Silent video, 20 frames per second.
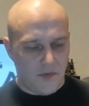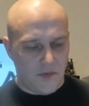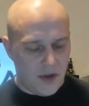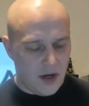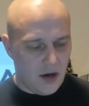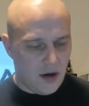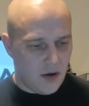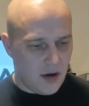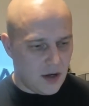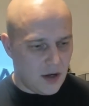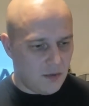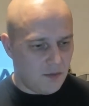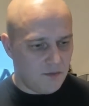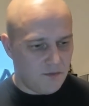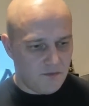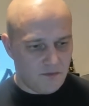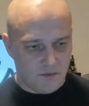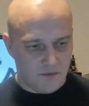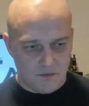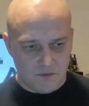there and
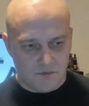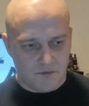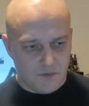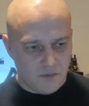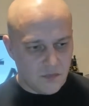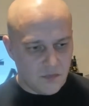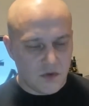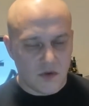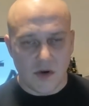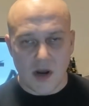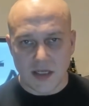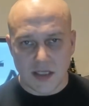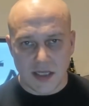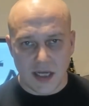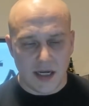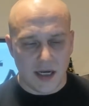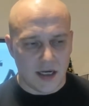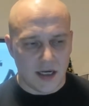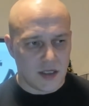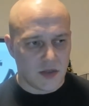
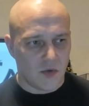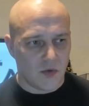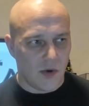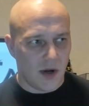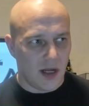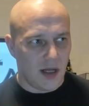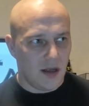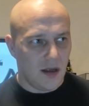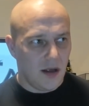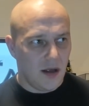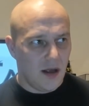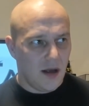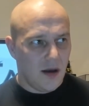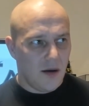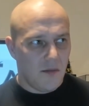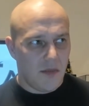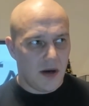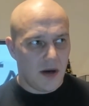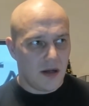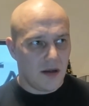translated as well,
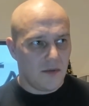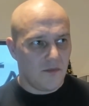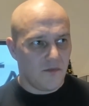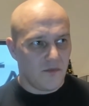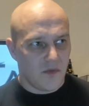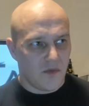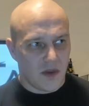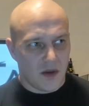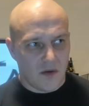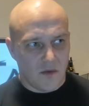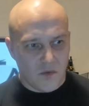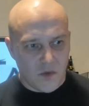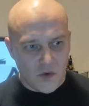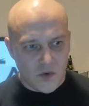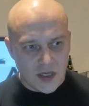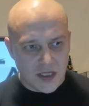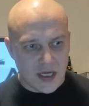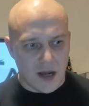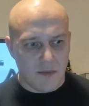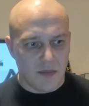but for
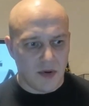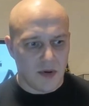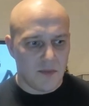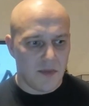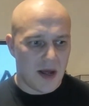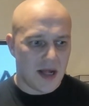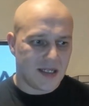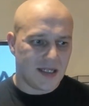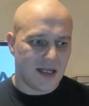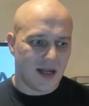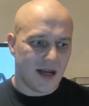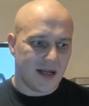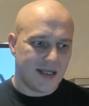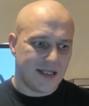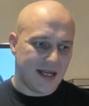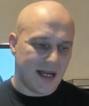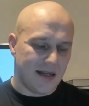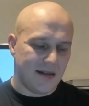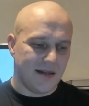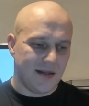example, bands like
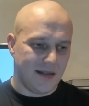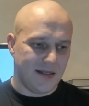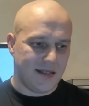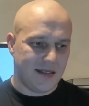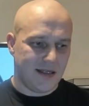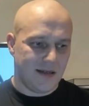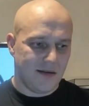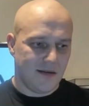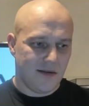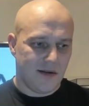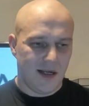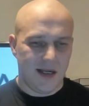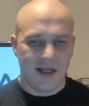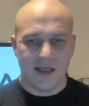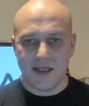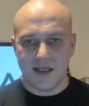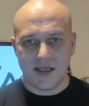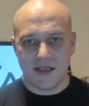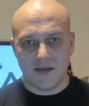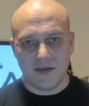Sentenced,
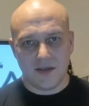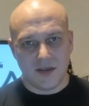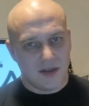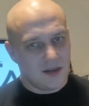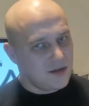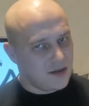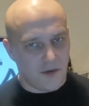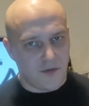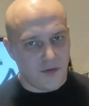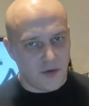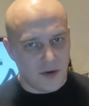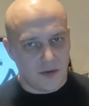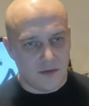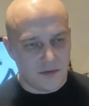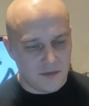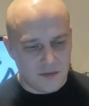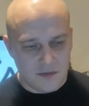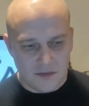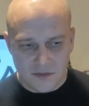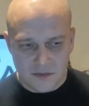it's different
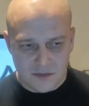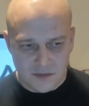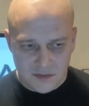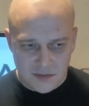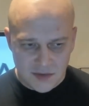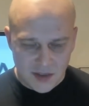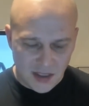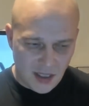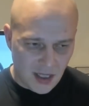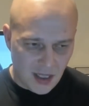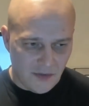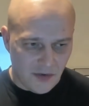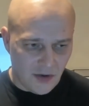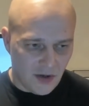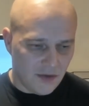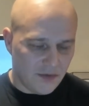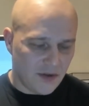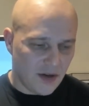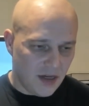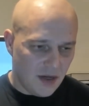level,
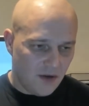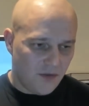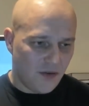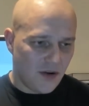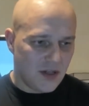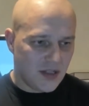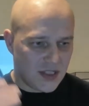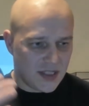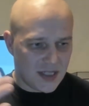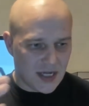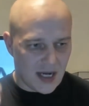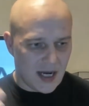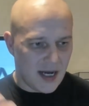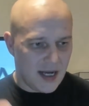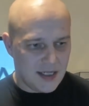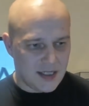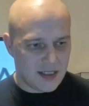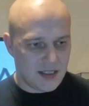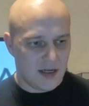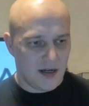of the different
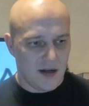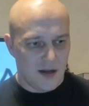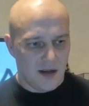size